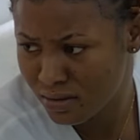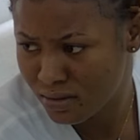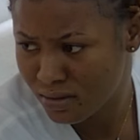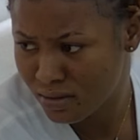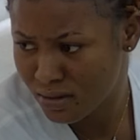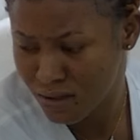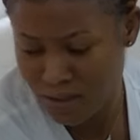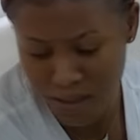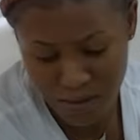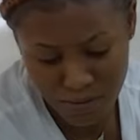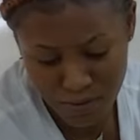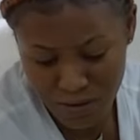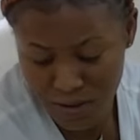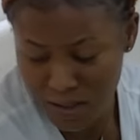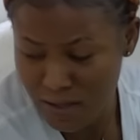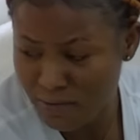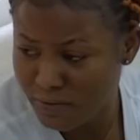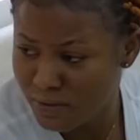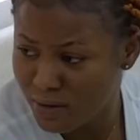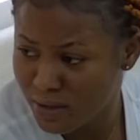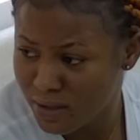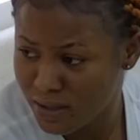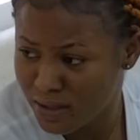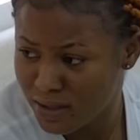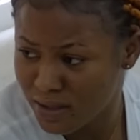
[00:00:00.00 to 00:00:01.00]
And after to now, I've
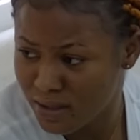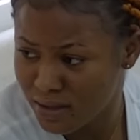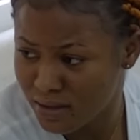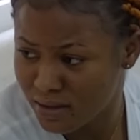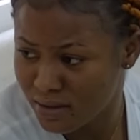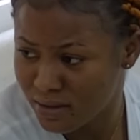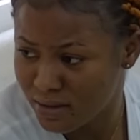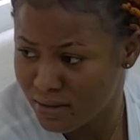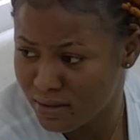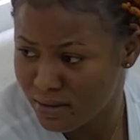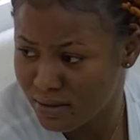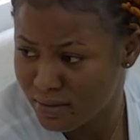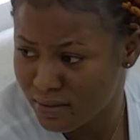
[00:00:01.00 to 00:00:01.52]
not listened.